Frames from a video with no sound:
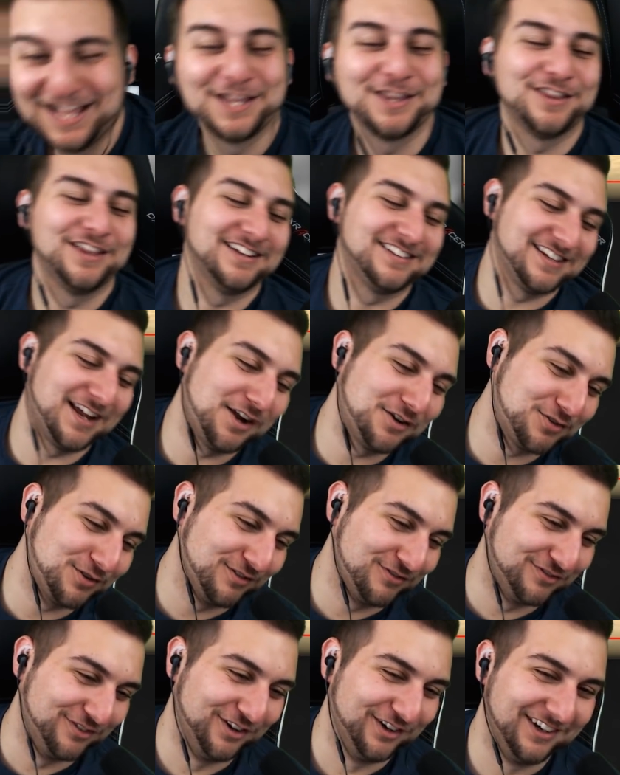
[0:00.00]
That's actually
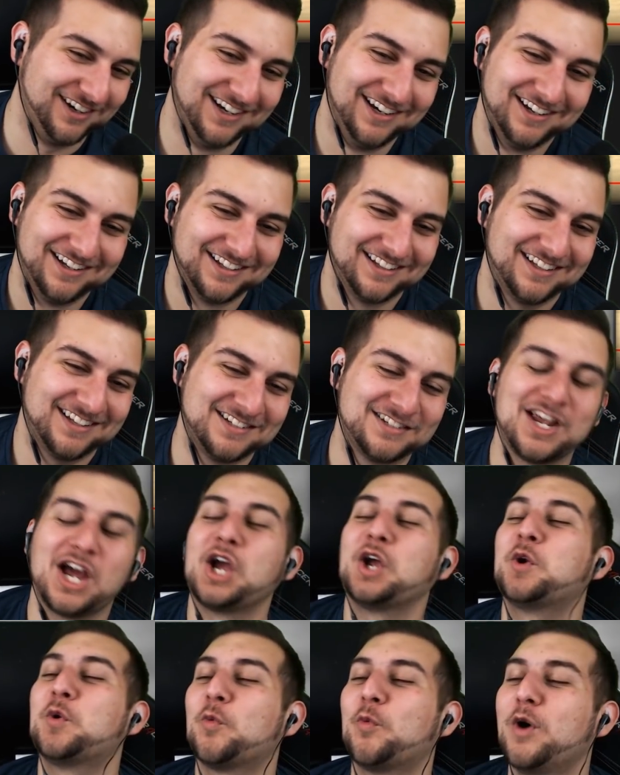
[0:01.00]
funny. That's
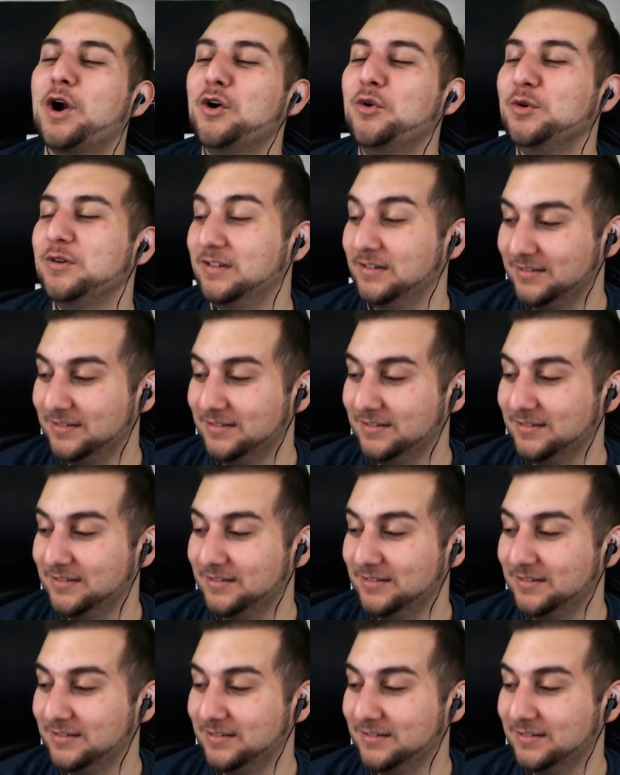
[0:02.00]
Groot.